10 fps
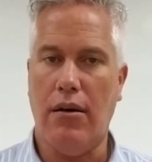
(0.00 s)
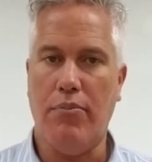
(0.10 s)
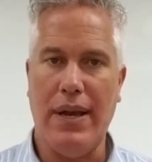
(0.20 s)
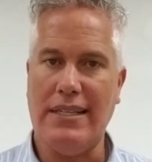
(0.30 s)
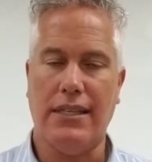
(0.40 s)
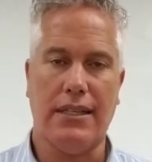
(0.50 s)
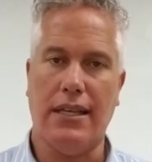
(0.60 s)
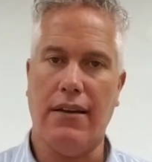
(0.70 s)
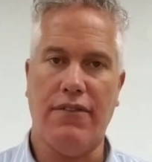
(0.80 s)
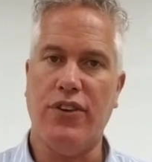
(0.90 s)

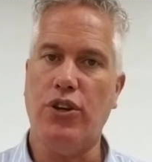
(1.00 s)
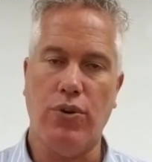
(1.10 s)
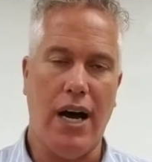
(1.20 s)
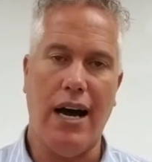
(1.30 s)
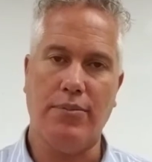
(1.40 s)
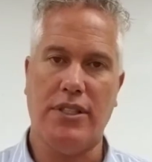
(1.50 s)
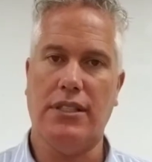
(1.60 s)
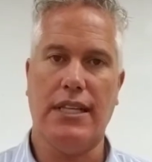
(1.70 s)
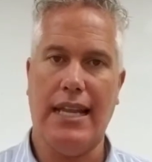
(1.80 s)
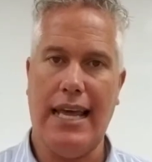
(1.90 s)
basically a few
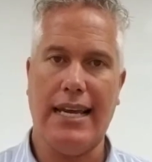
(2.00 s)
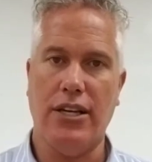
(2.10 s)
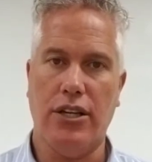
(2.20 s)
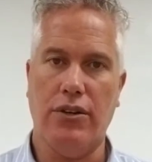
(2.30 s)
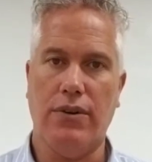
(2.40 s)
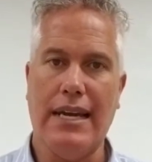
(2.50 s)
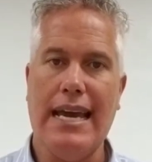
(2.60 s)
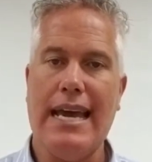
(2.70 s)
options that they can do.